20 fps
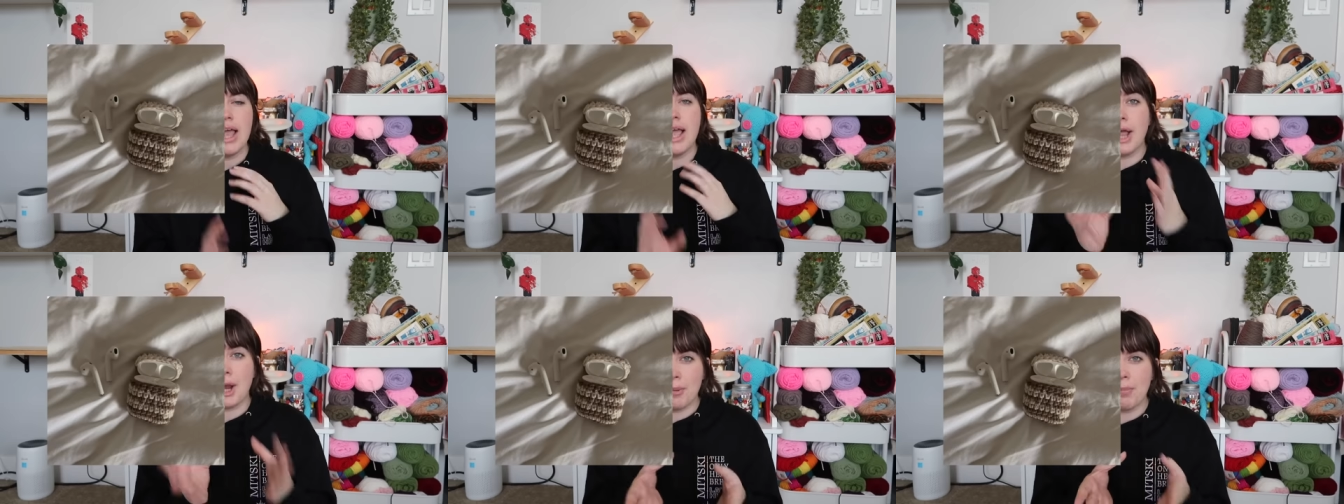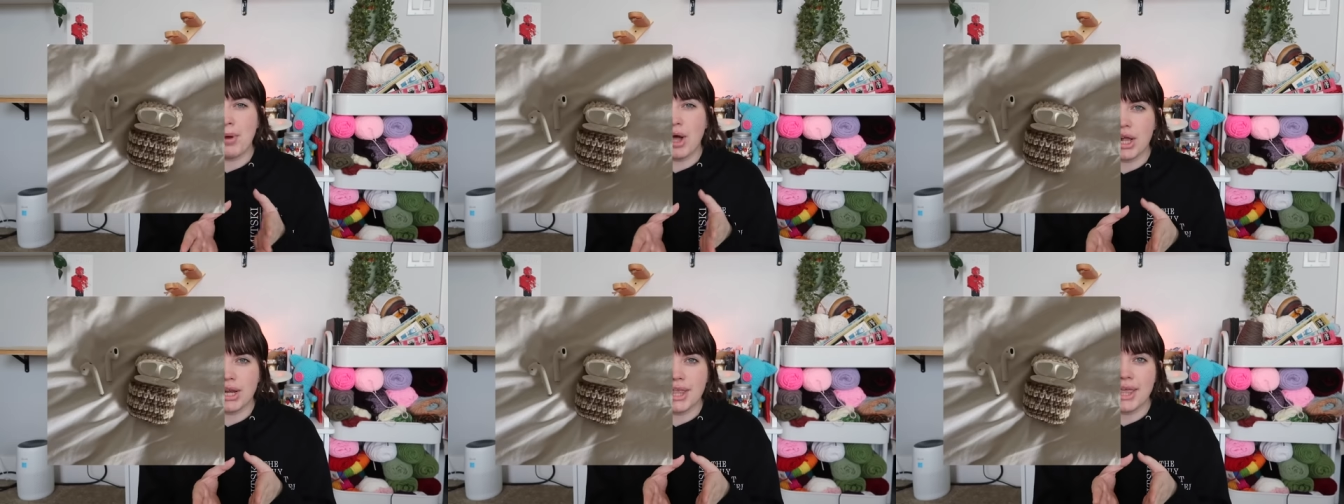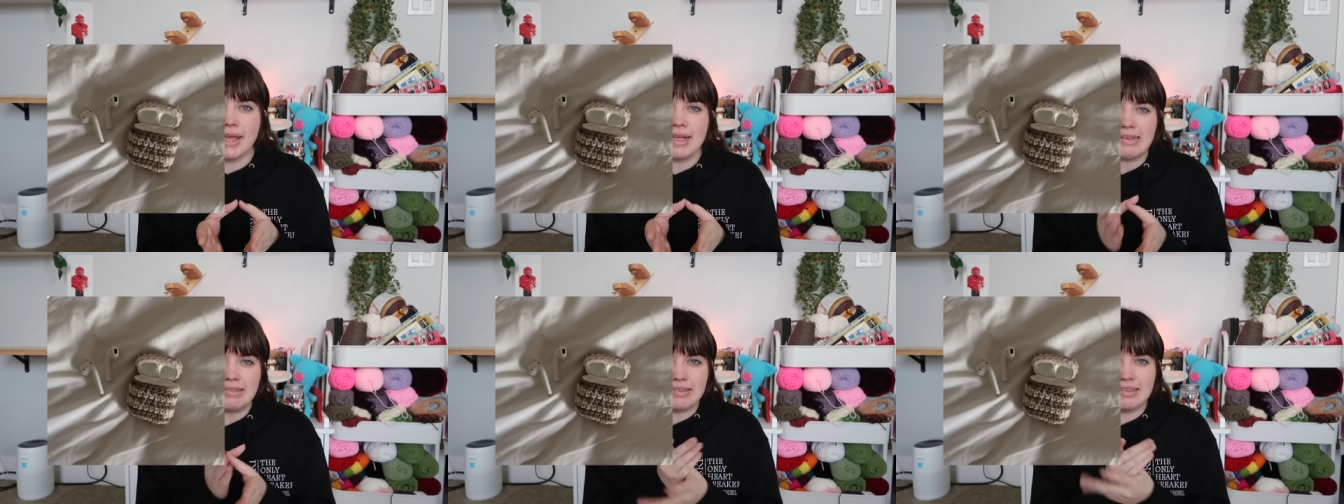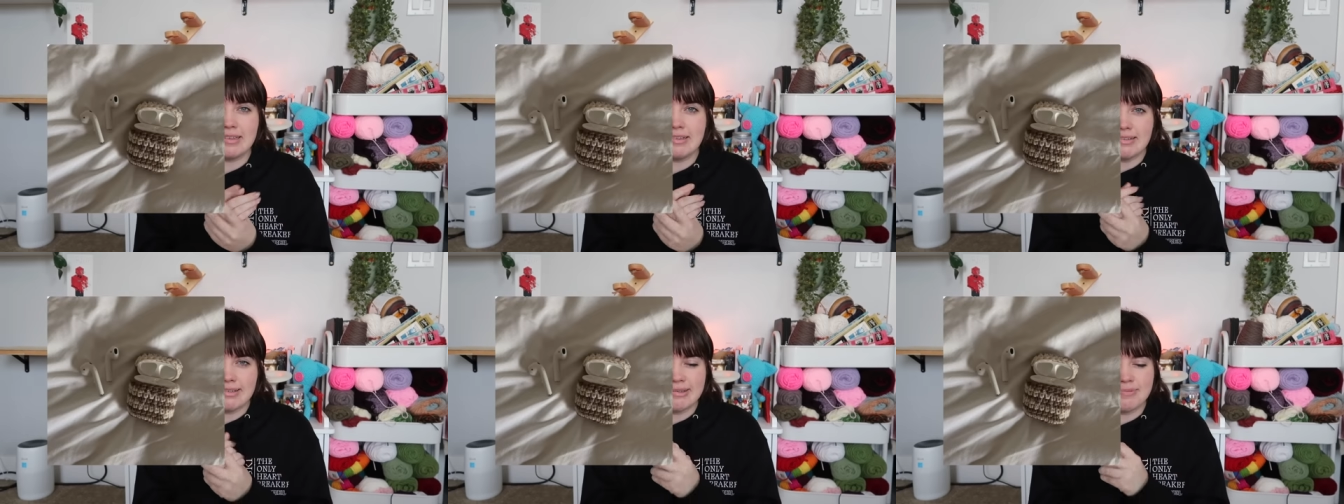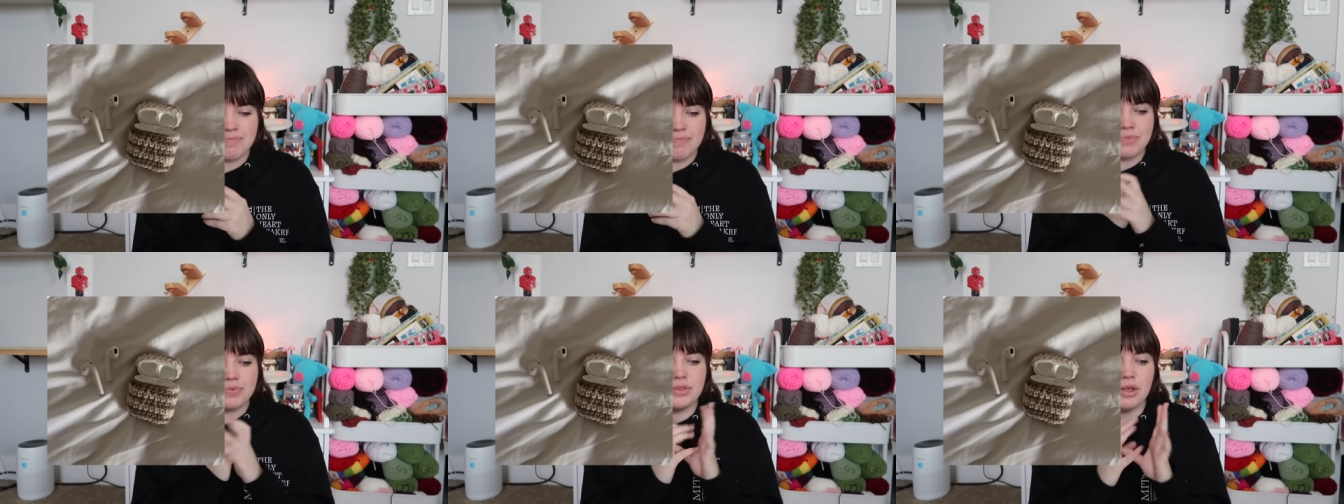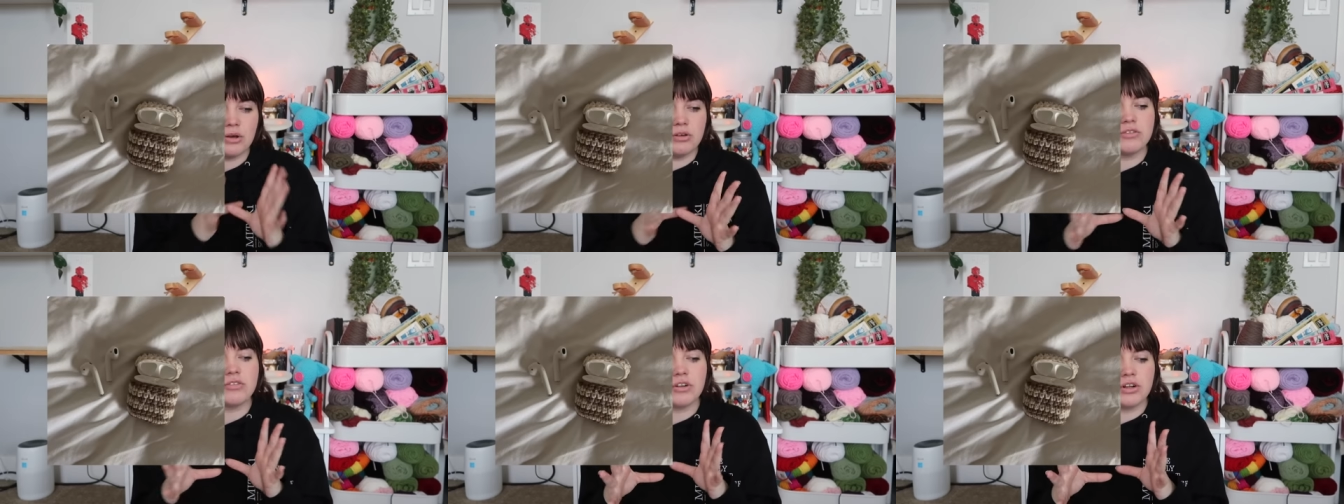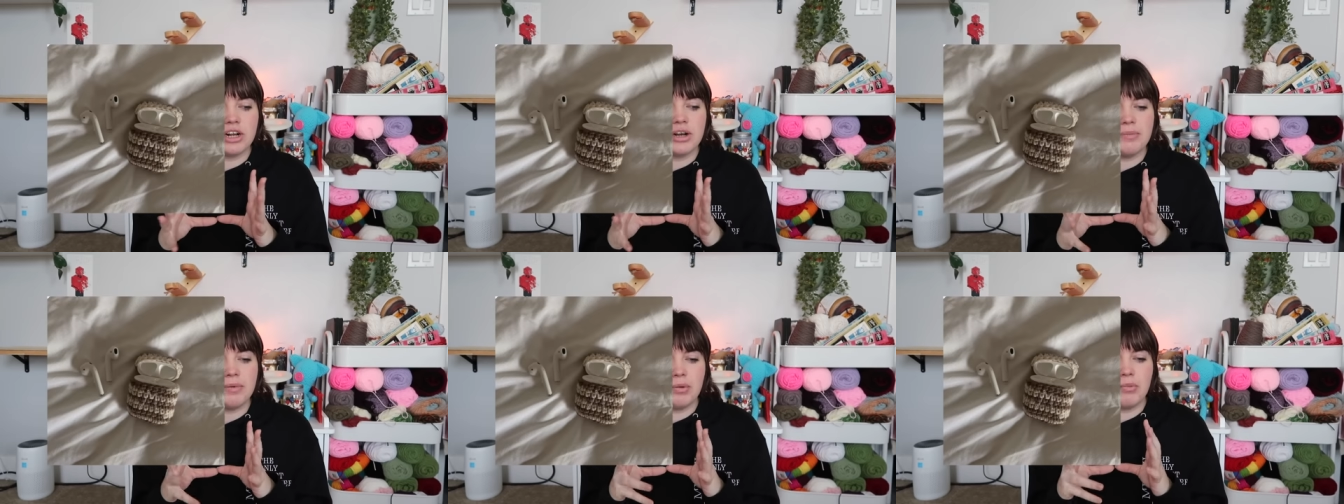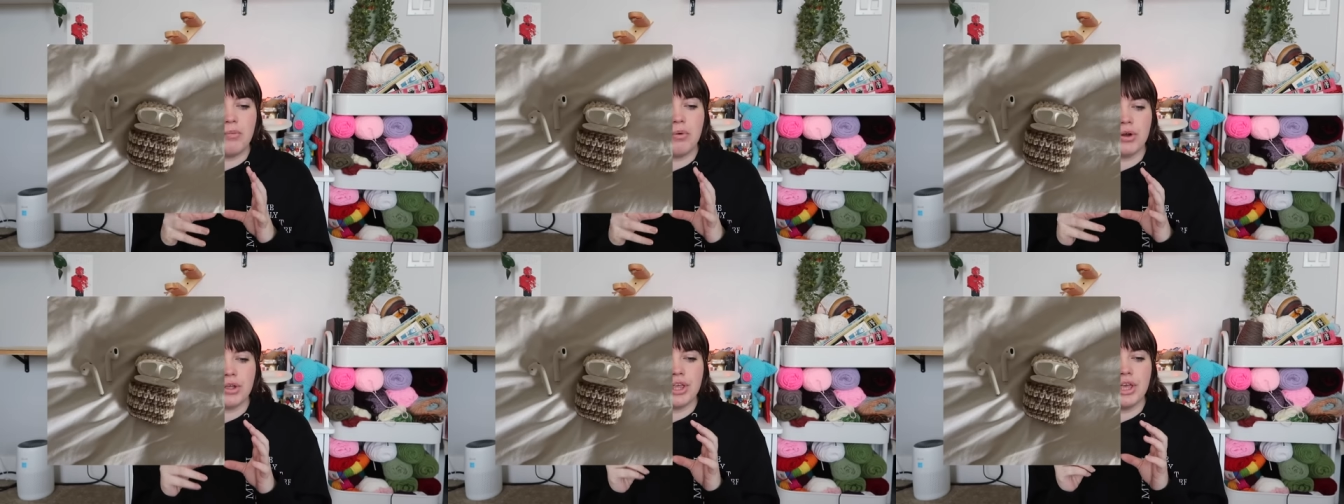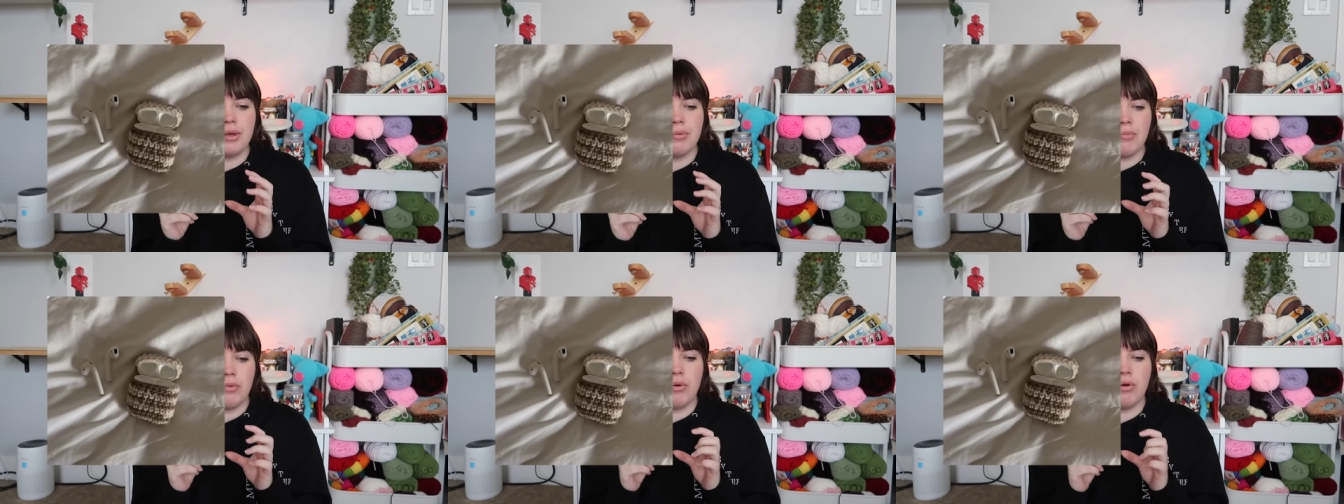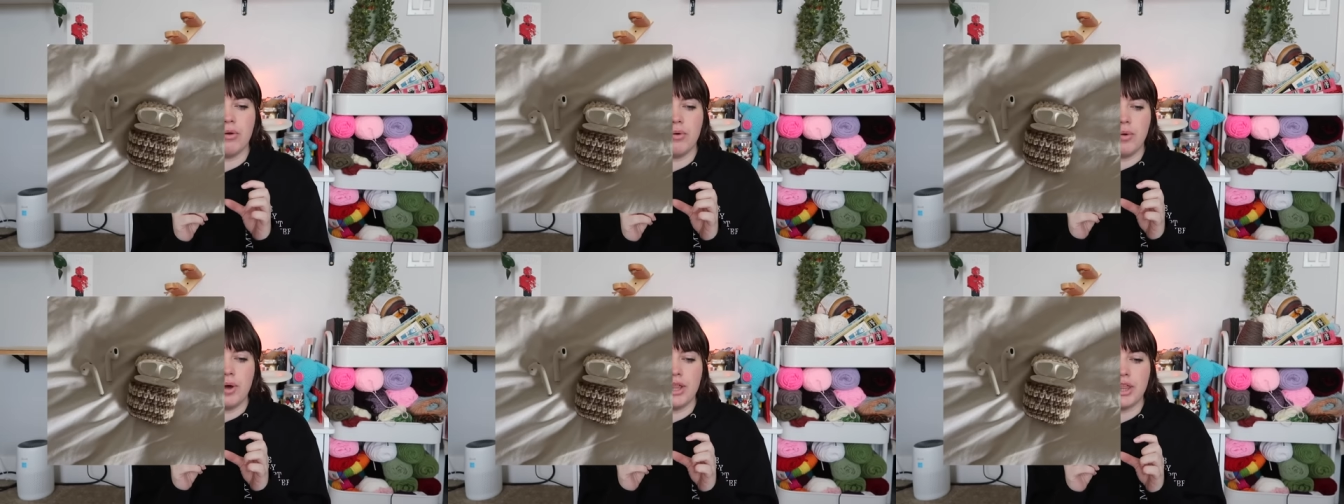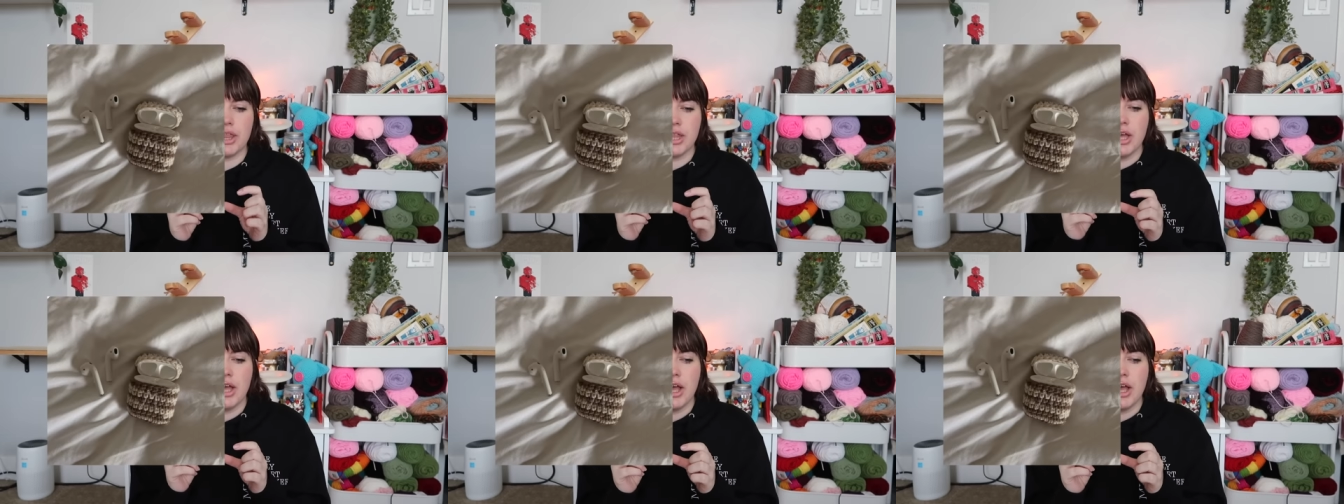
AirPod cases. Those are going to be working more with